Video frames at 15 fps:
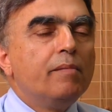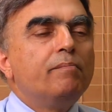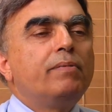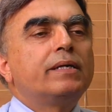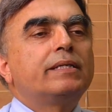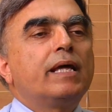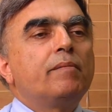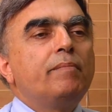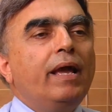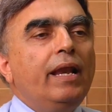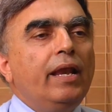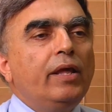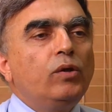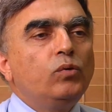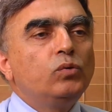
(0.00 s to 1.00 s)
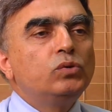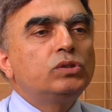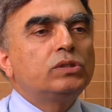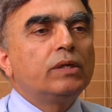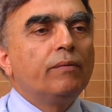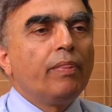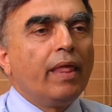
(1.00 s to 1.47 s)
but they're mainly
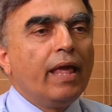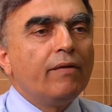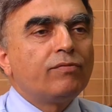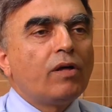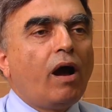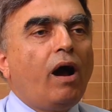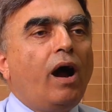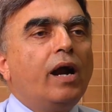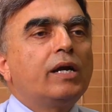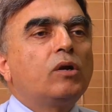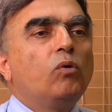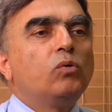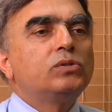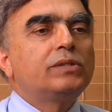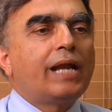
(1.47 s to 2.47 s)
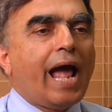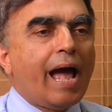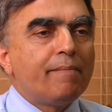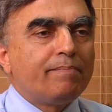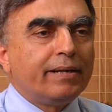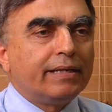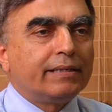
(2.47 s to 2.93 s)
used if the heart goes
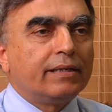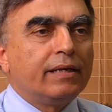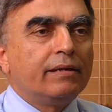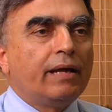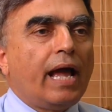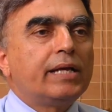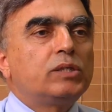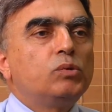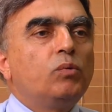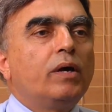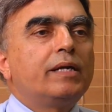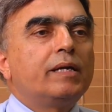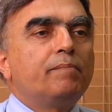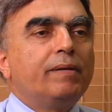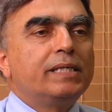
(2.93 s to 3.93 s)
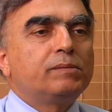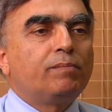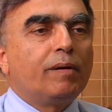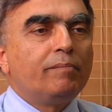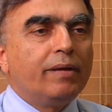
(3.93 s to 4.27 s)
rapid at 200 beats per